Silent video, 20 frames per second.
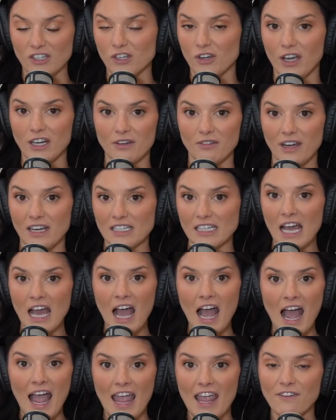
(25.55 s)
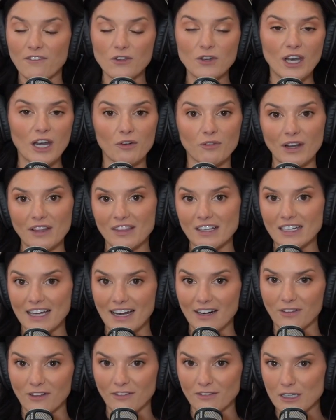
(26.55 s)
So anyways, if you didn't read the
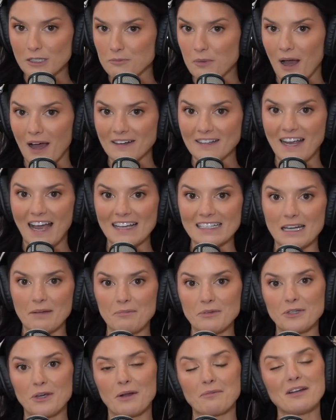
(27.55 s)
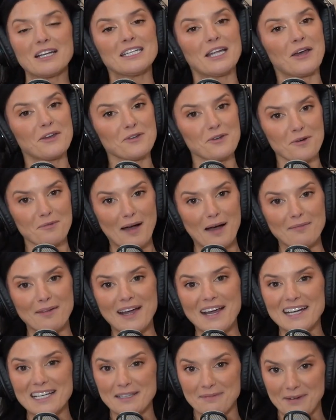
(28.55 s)
title of this podcast episode, I'm going to tell you about
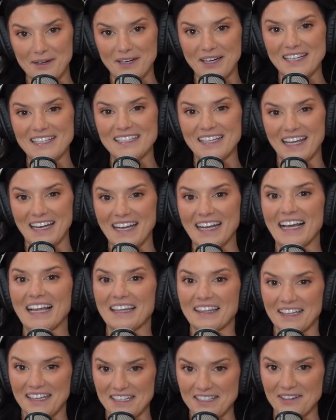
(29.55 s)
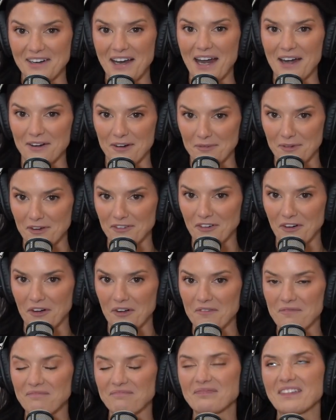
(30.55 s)
my experience getting laser hair
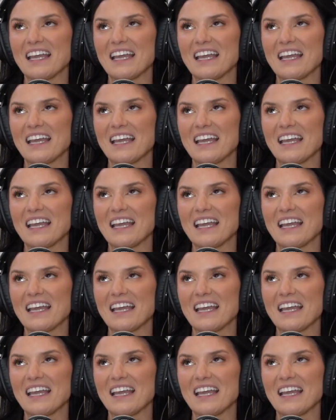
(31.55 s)
removal.